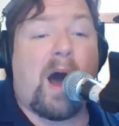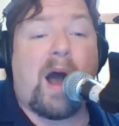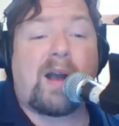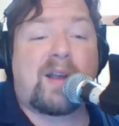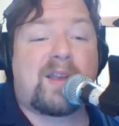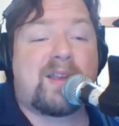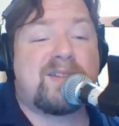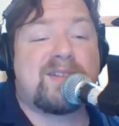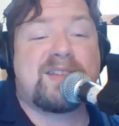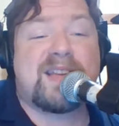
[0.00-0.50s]

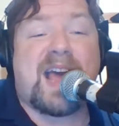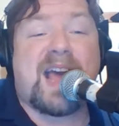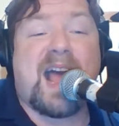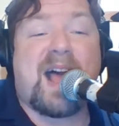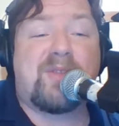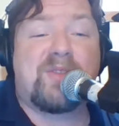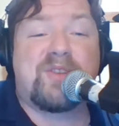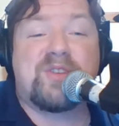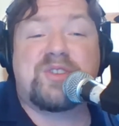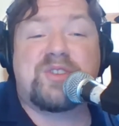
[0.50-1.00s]
walking
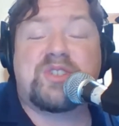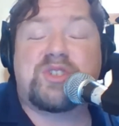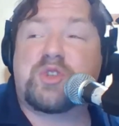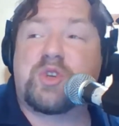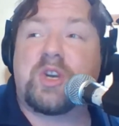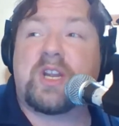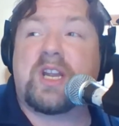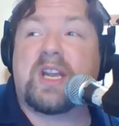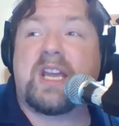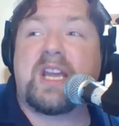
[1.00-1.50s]
down the
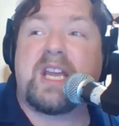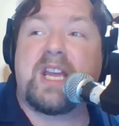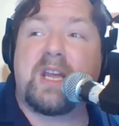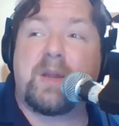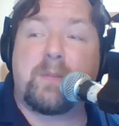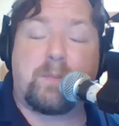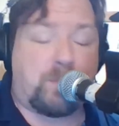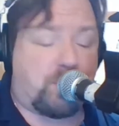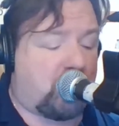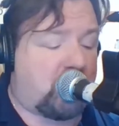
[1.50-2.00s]

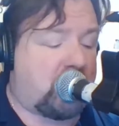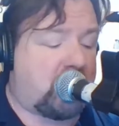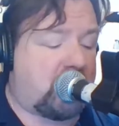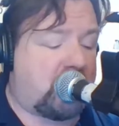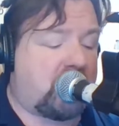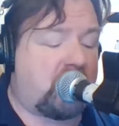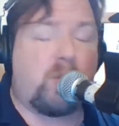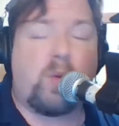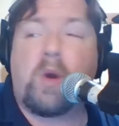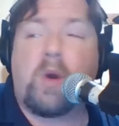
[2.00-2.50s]
street,
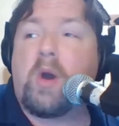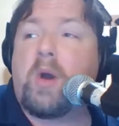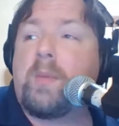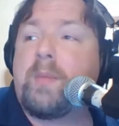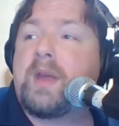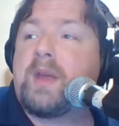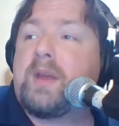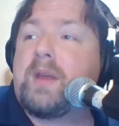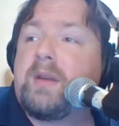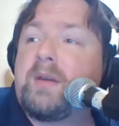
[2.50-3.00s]
pretty
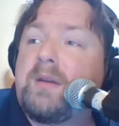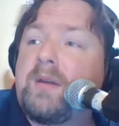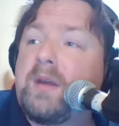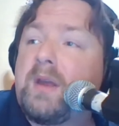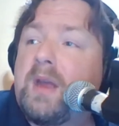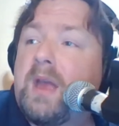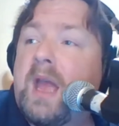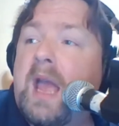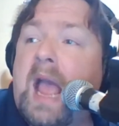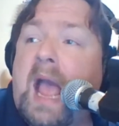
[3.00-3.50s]
woman,
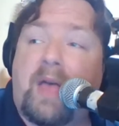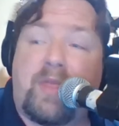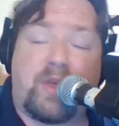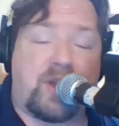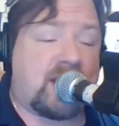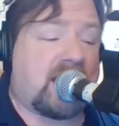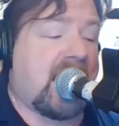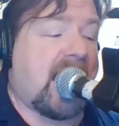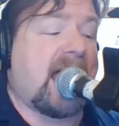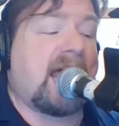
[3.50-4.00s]
the
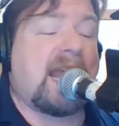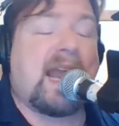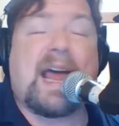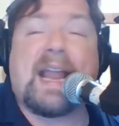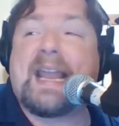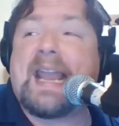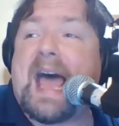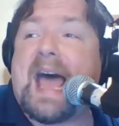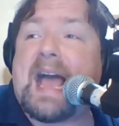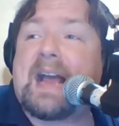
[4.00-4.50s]
kind I
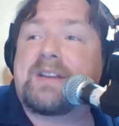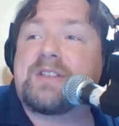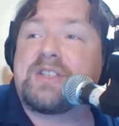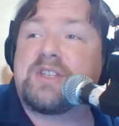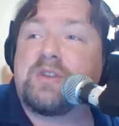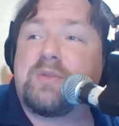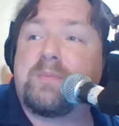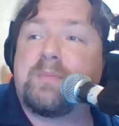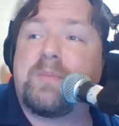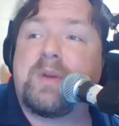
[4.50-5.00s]
like
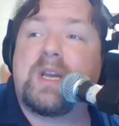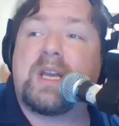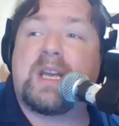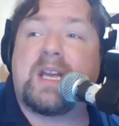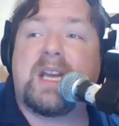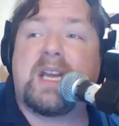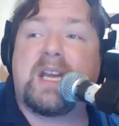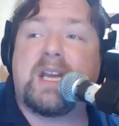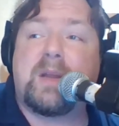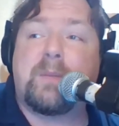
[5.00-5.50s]
to
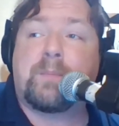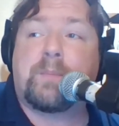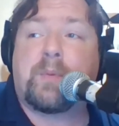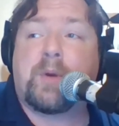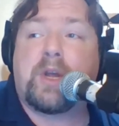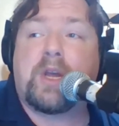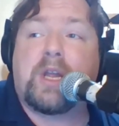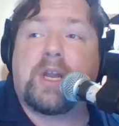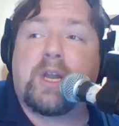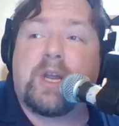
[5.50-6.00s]
meet,
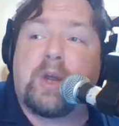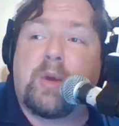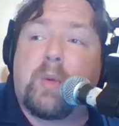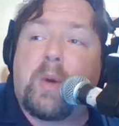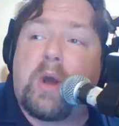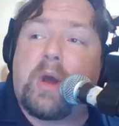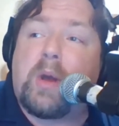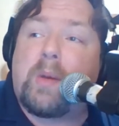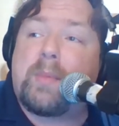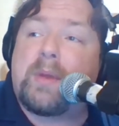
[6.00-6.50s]
pretty
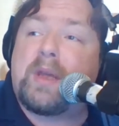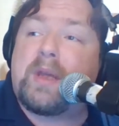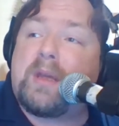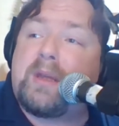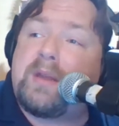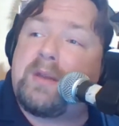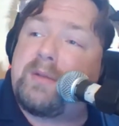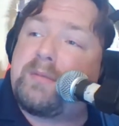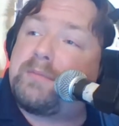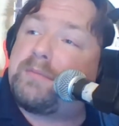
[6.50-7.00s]

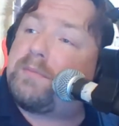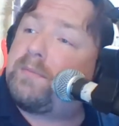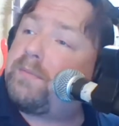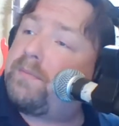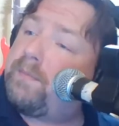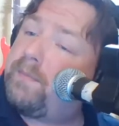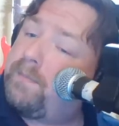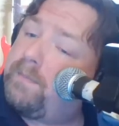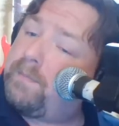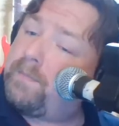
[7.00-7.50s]
woman.
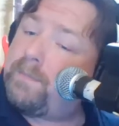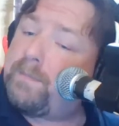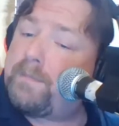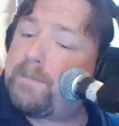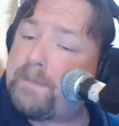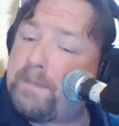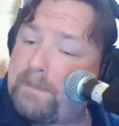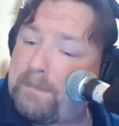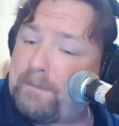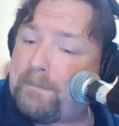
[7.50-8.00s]

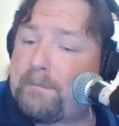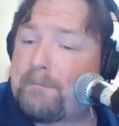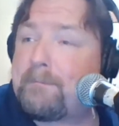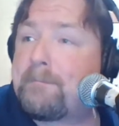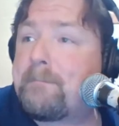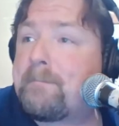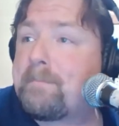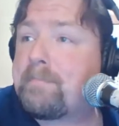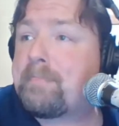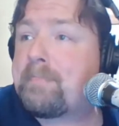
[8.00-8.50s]

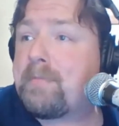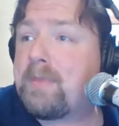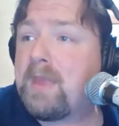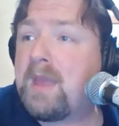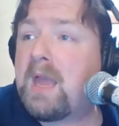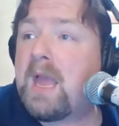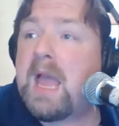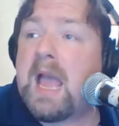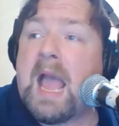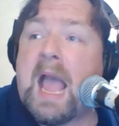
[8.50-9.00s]

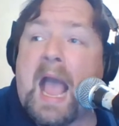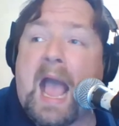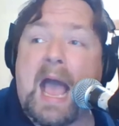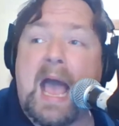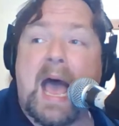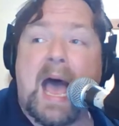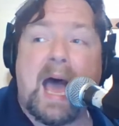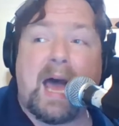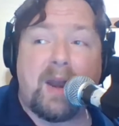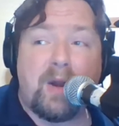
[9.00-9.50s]

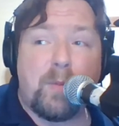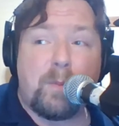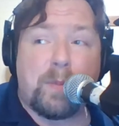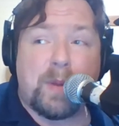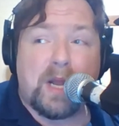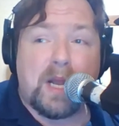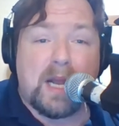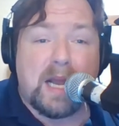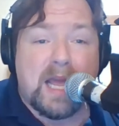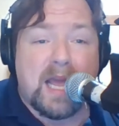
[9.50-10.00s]
I don't
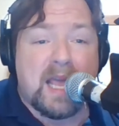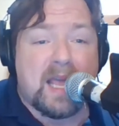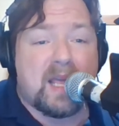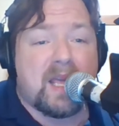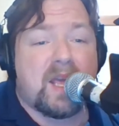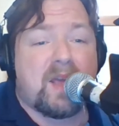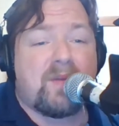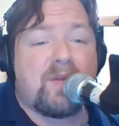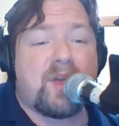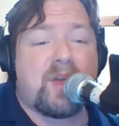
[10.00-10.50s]

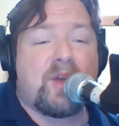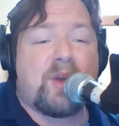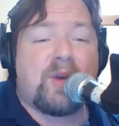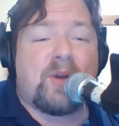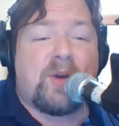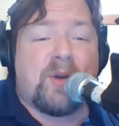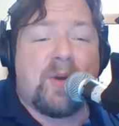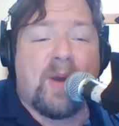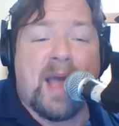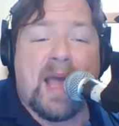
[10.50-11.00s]
believe
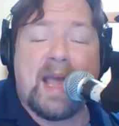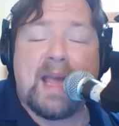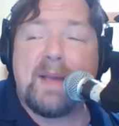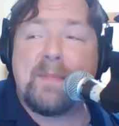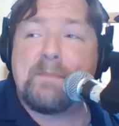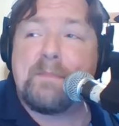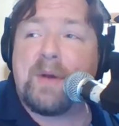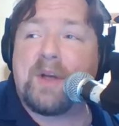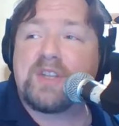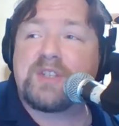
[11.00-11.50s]
you,
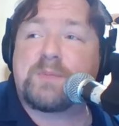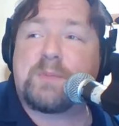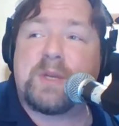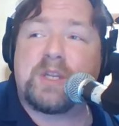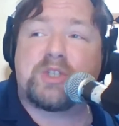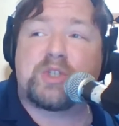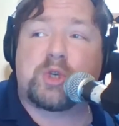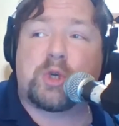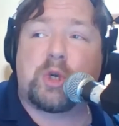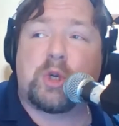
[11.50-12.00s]
it must
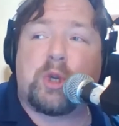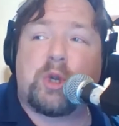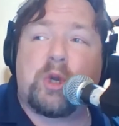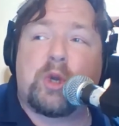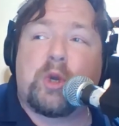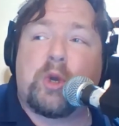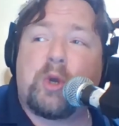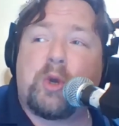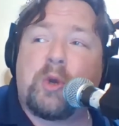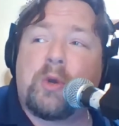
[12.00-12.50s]
be
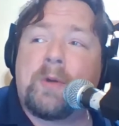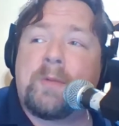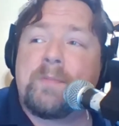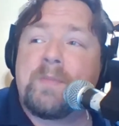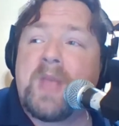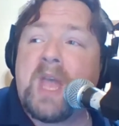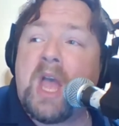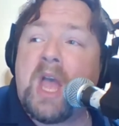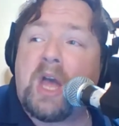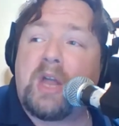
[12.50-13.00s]
true.
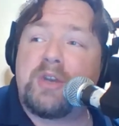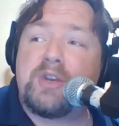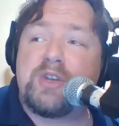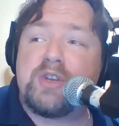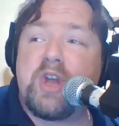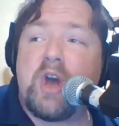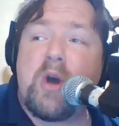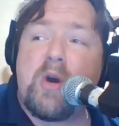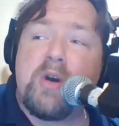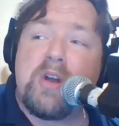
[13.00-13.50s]

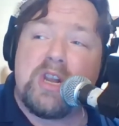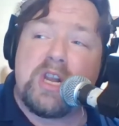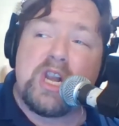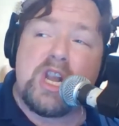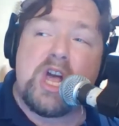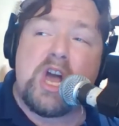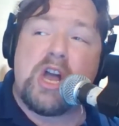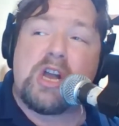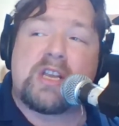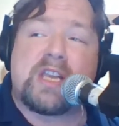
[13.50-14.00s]
No one
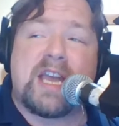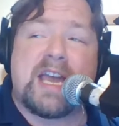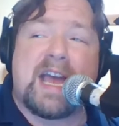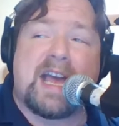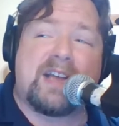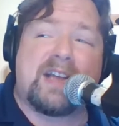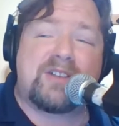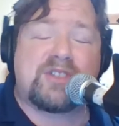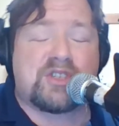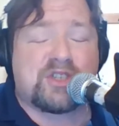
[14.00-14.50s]
look
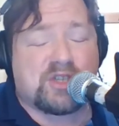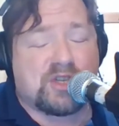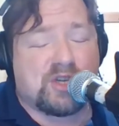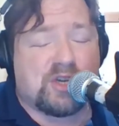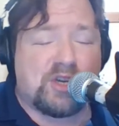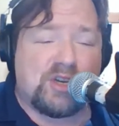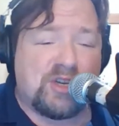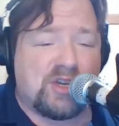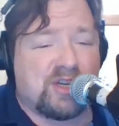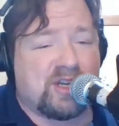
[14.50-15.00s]
as
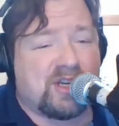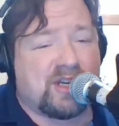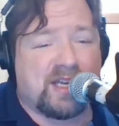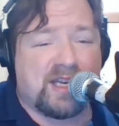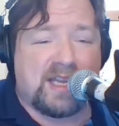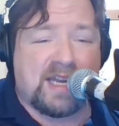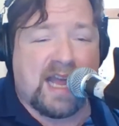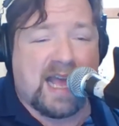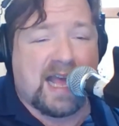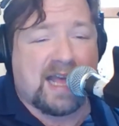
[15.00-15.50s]

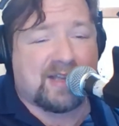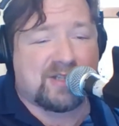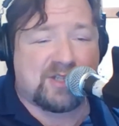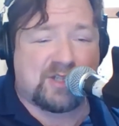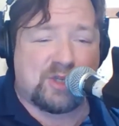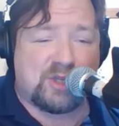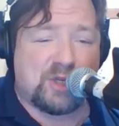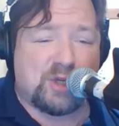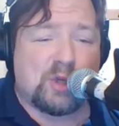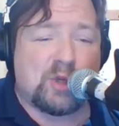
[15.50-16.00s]
good
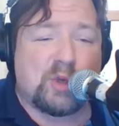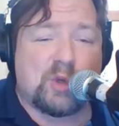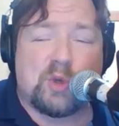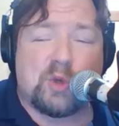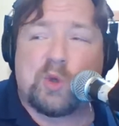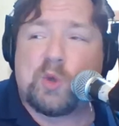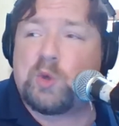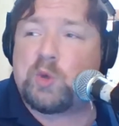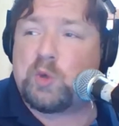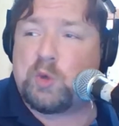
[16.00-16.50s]
as
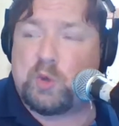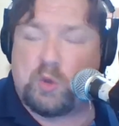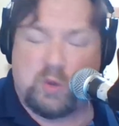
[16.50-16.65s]
you.